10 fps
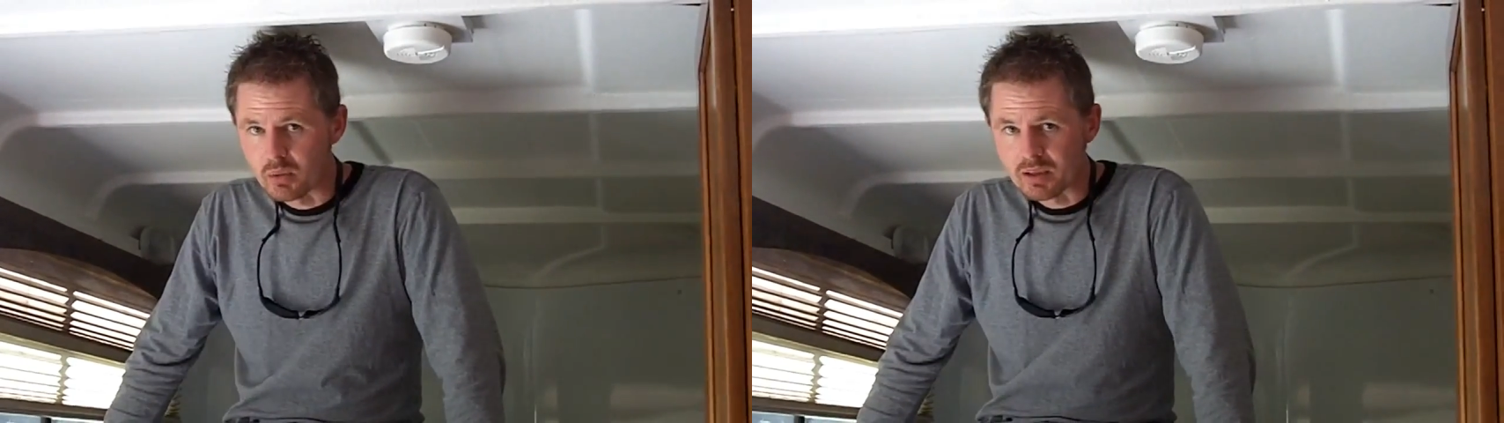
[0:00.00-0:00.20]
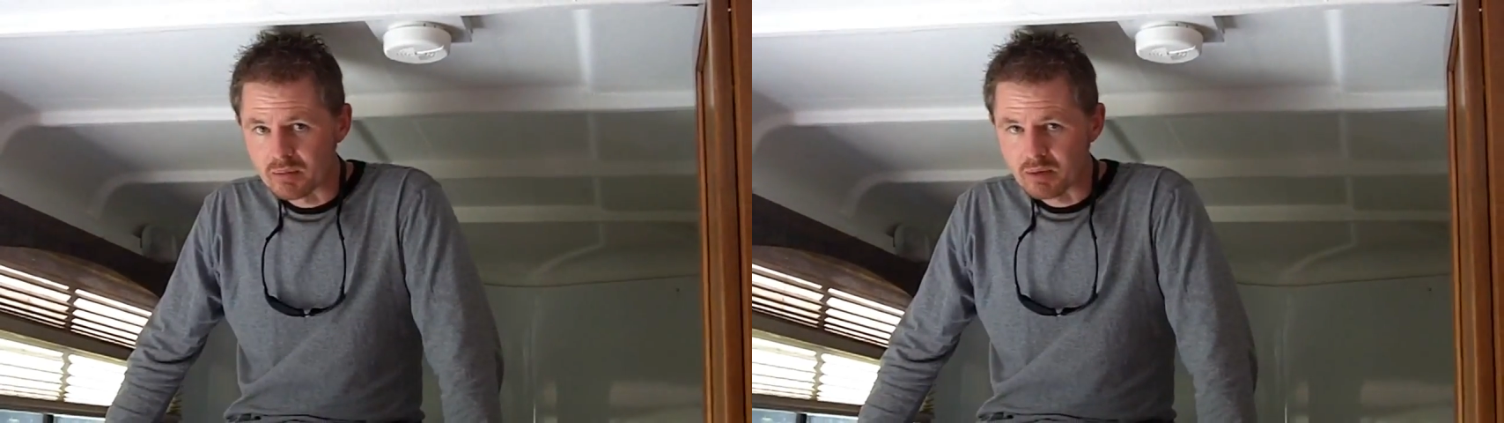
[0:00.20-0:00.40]

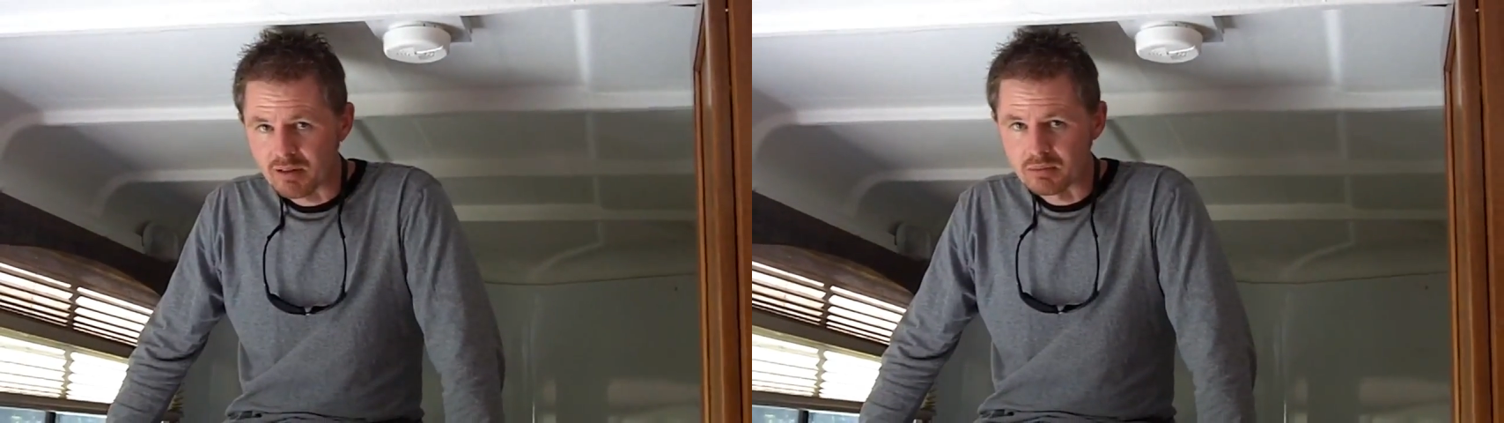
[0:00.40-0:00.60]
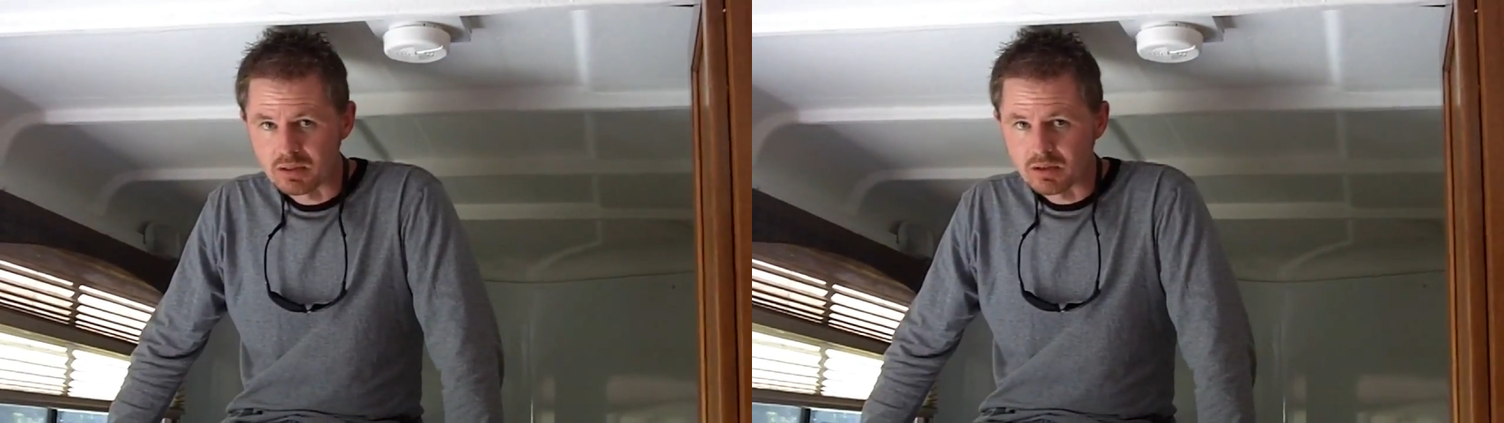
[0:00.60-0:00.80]
We could
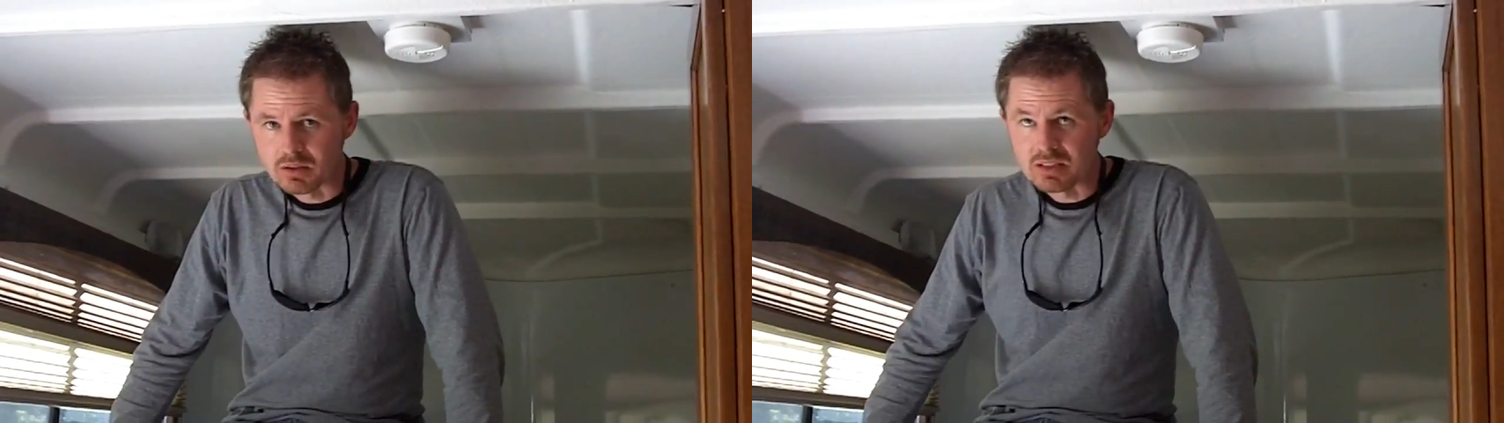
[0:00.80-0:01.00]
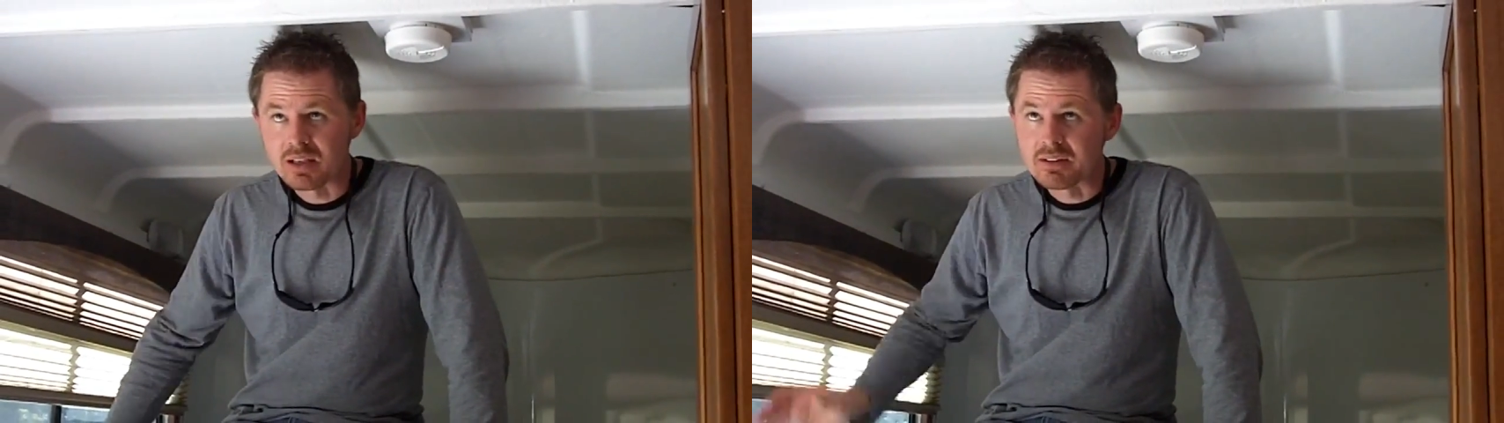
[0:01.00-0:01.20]
probably go
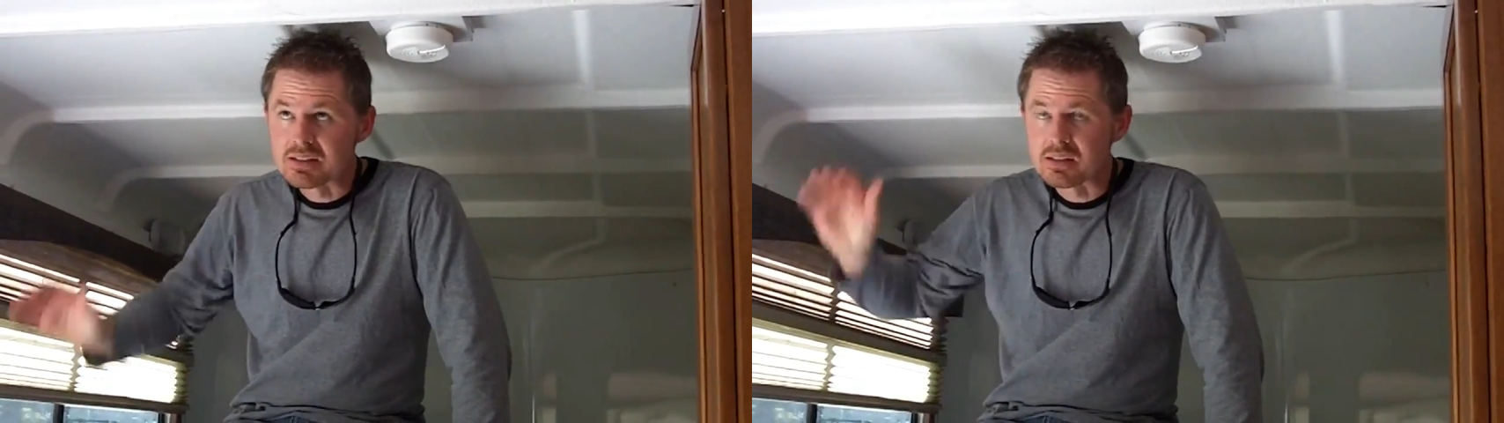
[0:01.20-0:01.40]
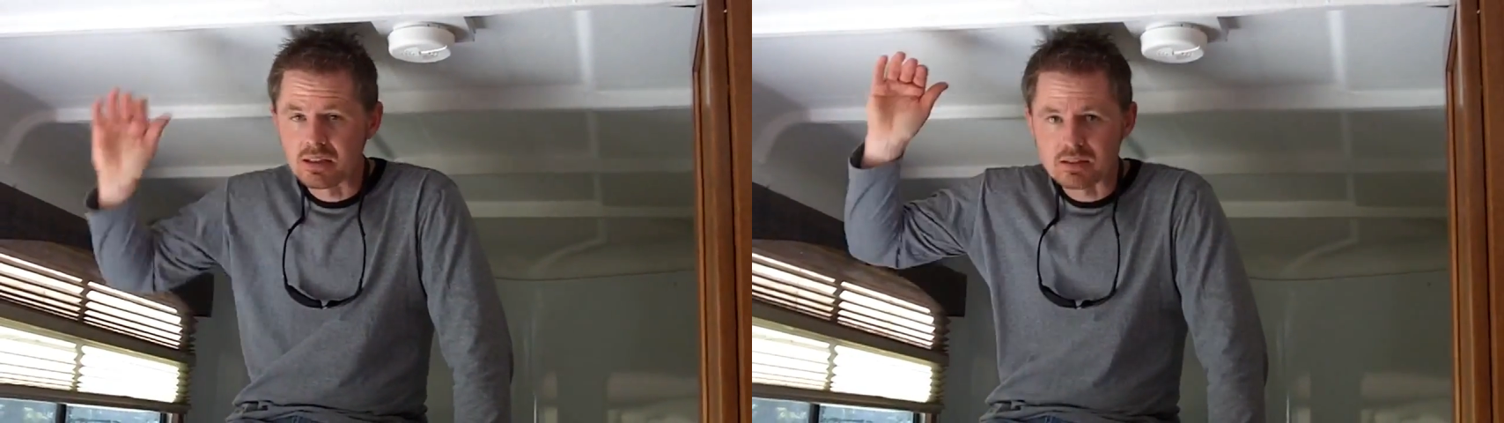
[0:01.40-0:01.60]

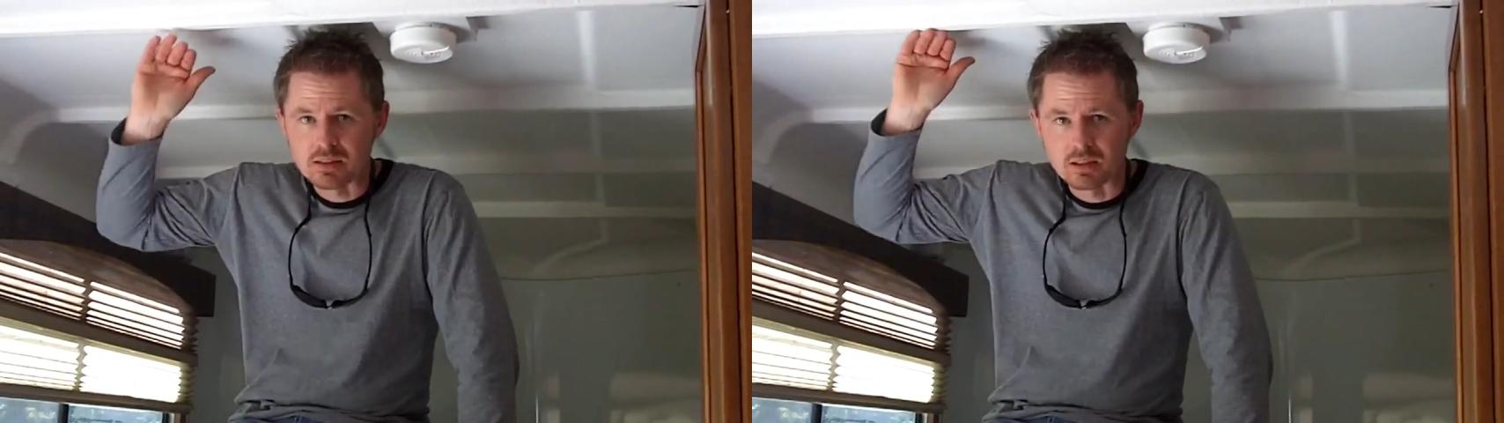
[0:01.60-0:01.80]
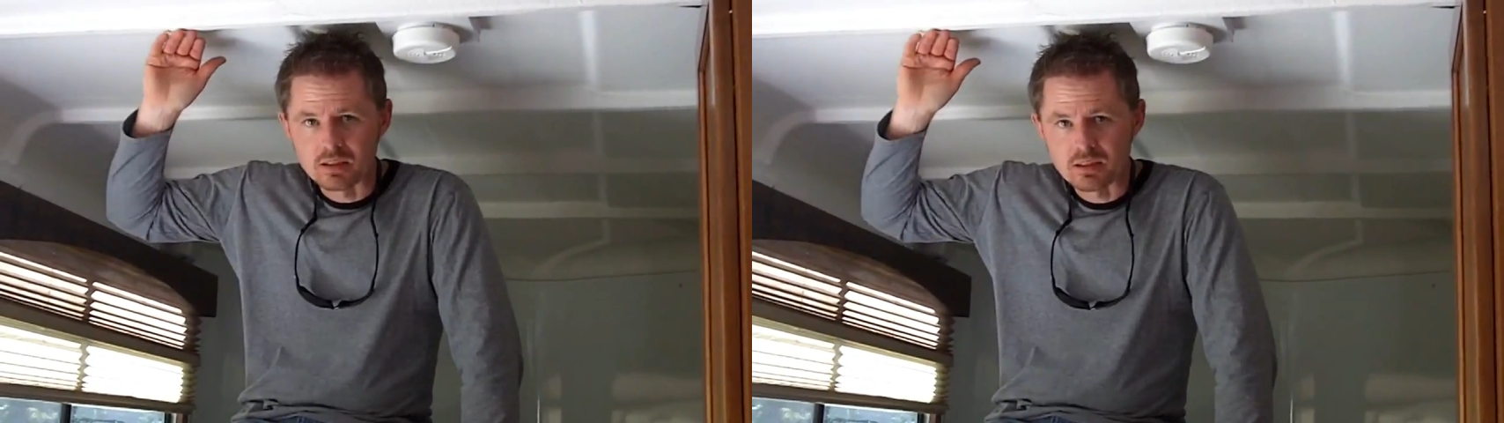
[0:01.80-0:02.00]
7'6"
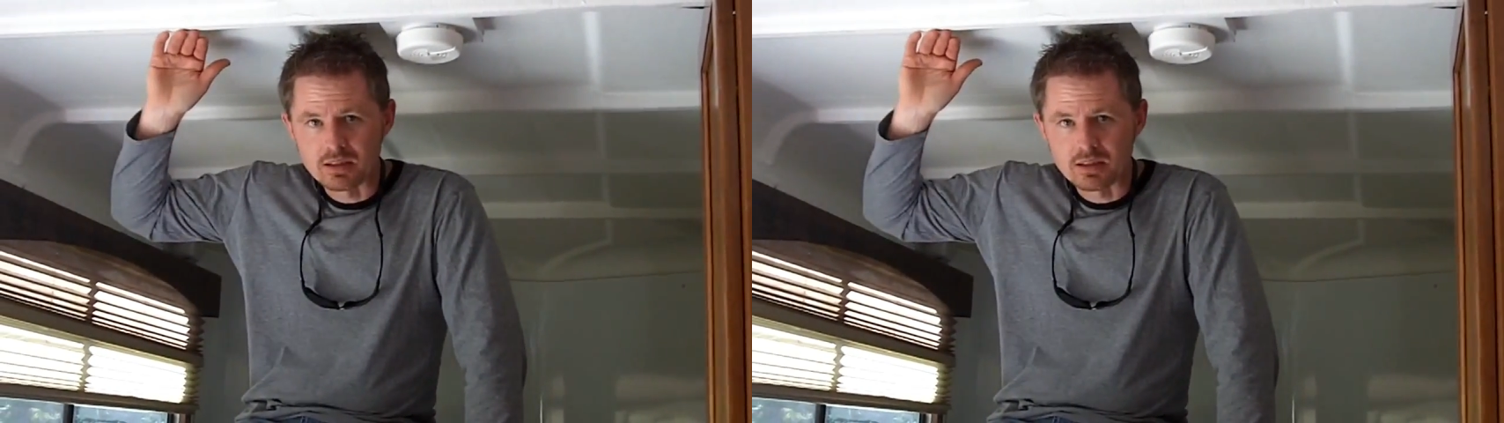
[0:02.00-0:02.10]
and